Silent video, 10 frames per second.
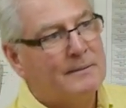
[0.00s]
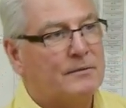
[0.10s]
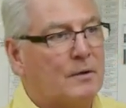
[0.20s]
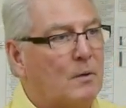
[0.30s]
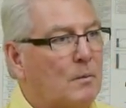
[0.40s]

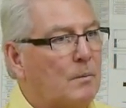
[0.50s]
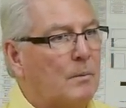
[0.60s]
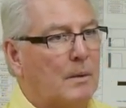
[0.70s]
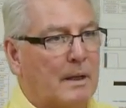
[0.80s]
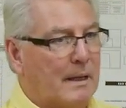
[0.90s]
So,
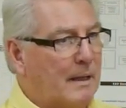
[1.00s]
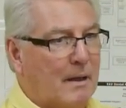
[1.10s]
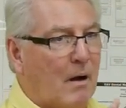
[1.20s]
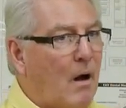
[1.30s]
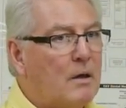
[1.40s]

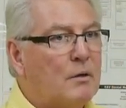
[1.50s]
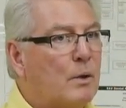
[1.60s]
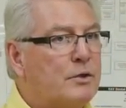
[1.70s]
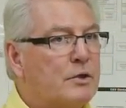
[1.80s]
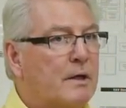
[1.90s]
uh, all in
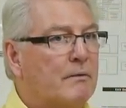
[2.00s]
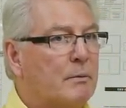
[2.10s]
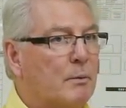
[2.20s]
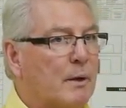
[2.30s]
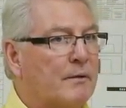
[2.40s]
what you're
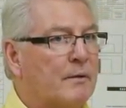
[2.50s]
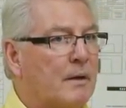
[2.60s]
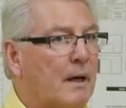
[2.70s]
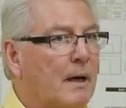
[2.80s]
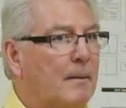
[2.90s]
comfortable with.
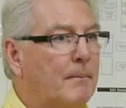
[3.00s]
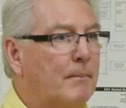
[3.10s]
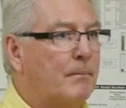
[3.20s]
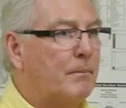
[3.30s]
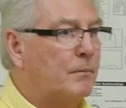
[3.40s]

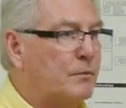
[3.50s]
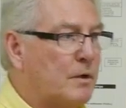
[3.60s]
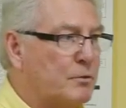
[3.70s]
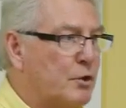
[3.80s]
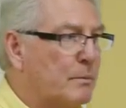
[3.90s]
Um,
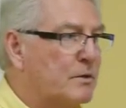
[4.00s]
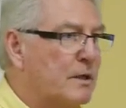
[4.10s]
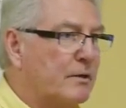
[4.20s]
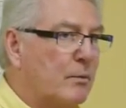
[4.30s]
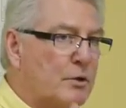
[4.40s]
some Germans
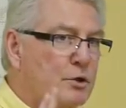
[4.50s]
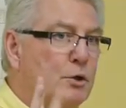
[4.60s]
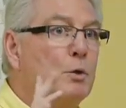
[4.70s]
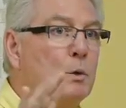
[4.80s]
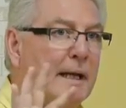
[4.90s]
like to wear
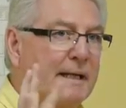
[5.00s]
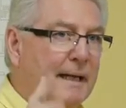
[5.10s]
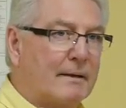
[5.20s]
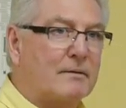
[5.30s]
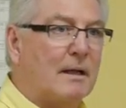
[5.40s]
two
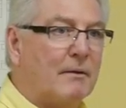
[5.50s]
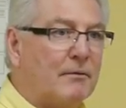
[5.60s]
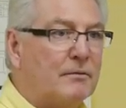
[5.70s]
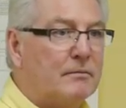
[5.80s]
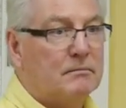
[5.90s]
latex
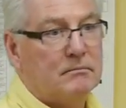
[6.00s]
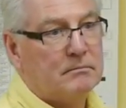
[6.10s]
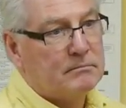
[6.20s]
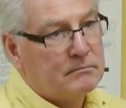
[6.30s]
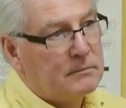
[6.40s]
gloves.
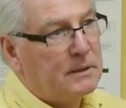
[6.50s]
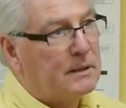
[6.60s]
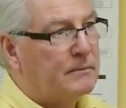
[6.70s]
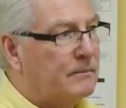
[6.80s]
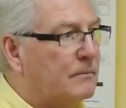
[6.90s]
Yeah,
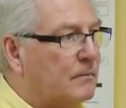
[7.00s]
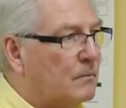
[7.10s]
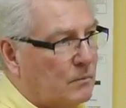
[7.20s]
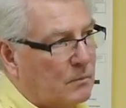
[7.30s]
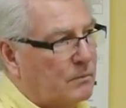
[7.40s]

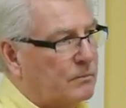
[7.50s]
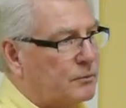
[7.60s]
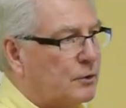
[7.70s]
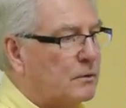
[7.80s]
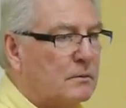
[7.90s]

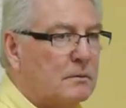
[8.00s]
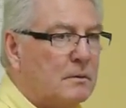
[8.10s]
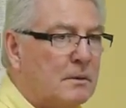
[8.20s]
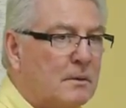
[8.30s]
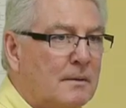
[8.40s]
sure.
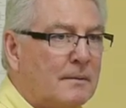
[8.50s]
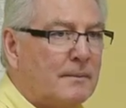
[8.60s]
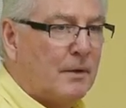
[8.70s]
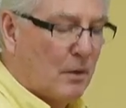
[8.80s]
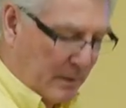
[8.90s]

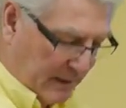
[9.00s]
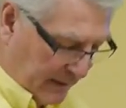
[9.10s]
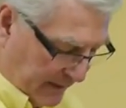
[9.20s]
You know, but uh,